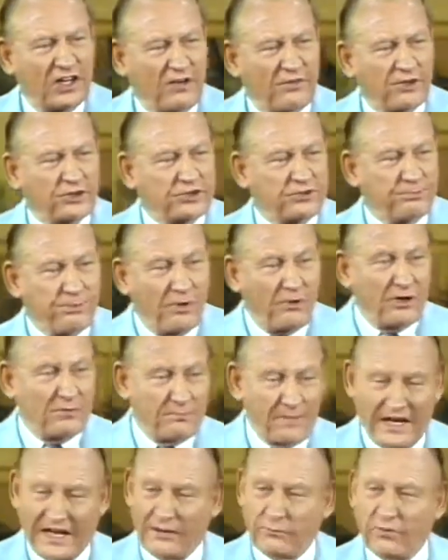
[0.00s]
of the spirit
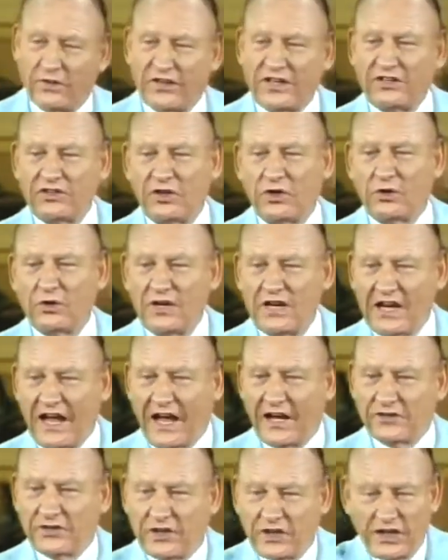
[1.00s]
man within you
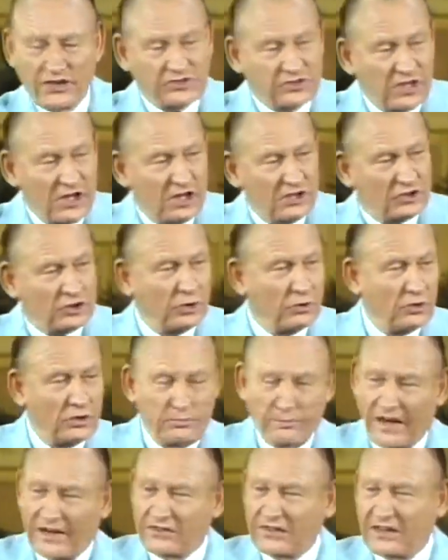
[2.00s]
as it is to
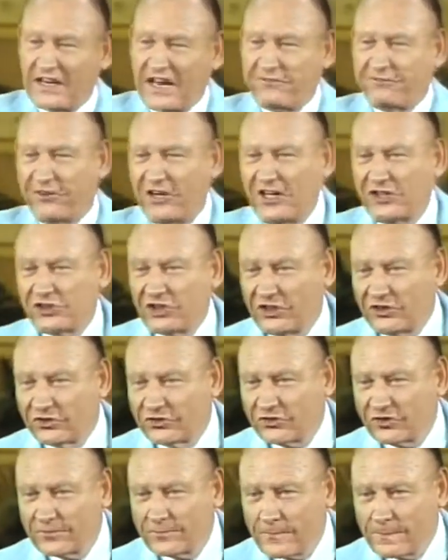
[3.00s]
make the
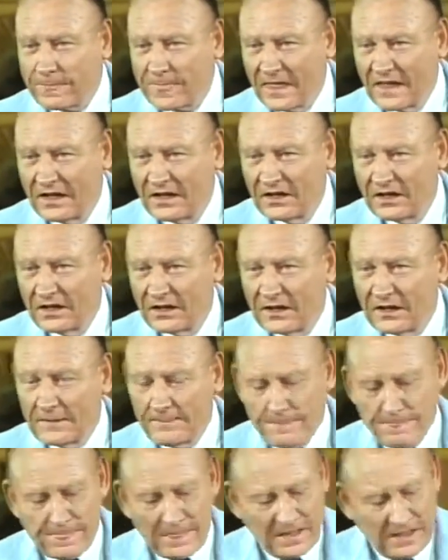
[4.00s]
definitions.
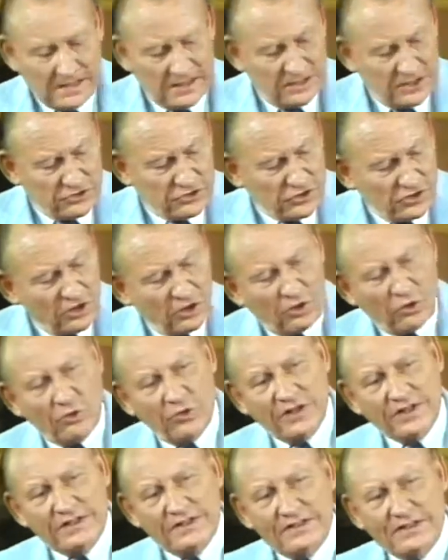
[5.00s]
Did you know
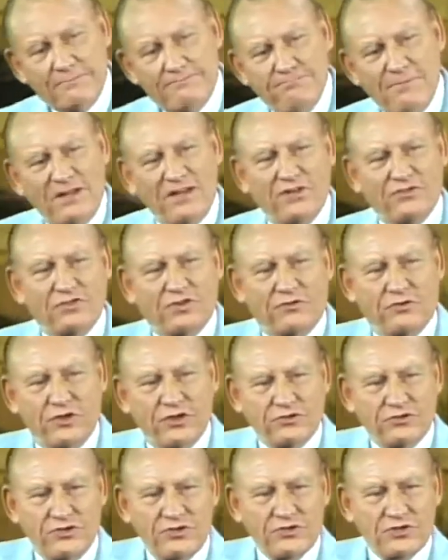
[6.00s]
that millions of
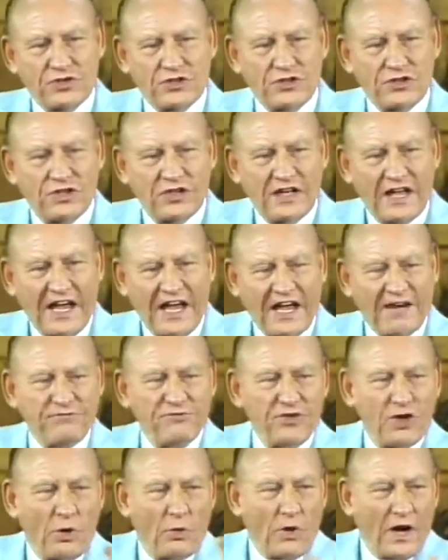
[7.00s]
Christians have
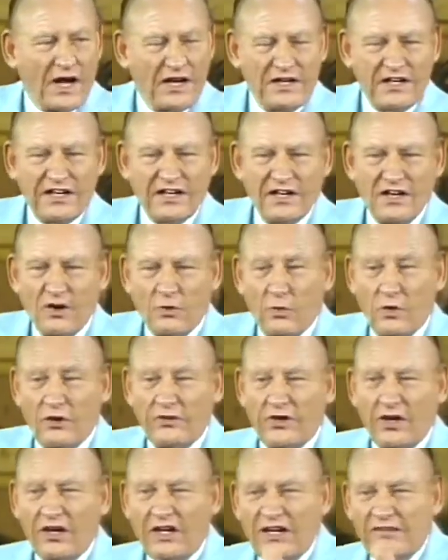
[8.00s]
no idea when
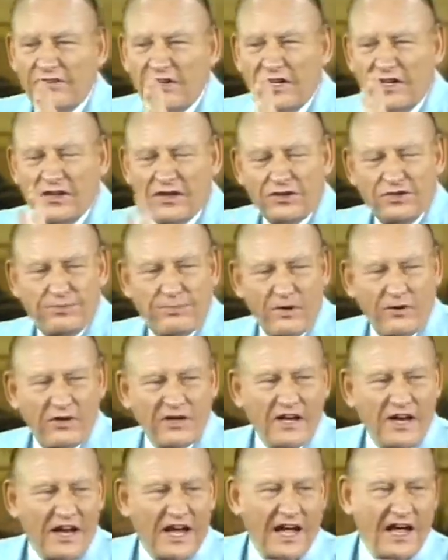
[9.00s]
they're living in the
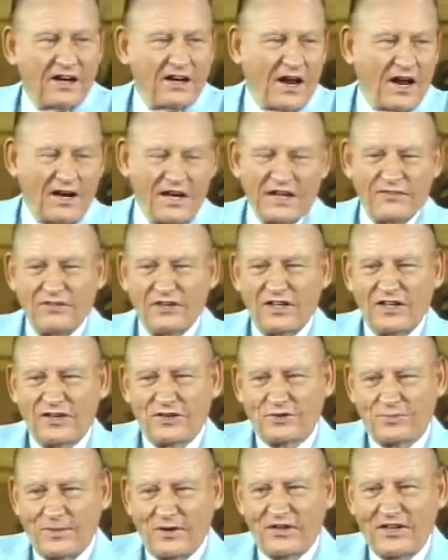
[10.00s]
spirit and not living in the
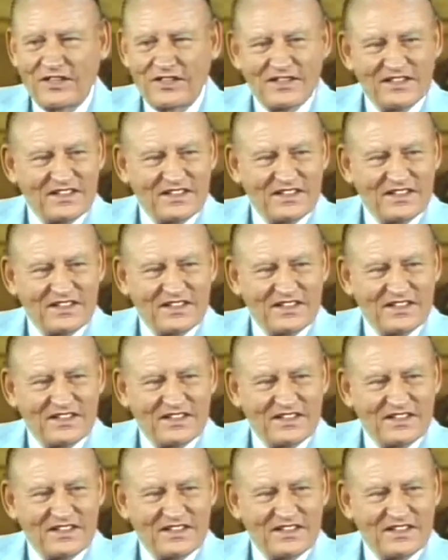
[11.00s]
spirit?